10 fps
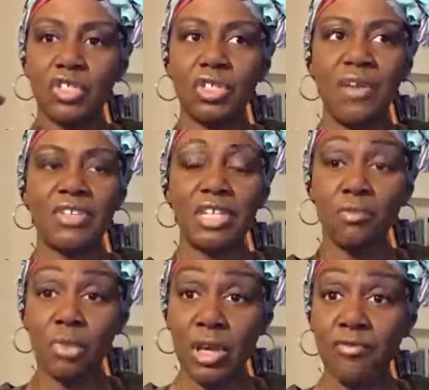you have to get
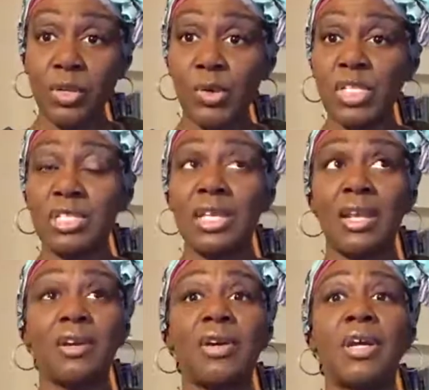blood flow into that
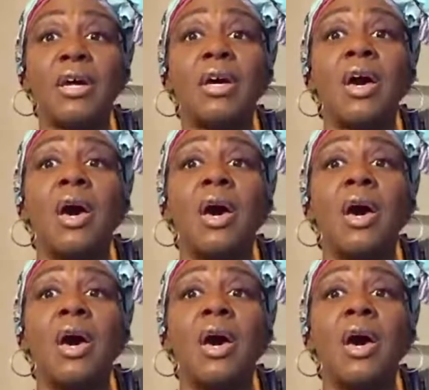area.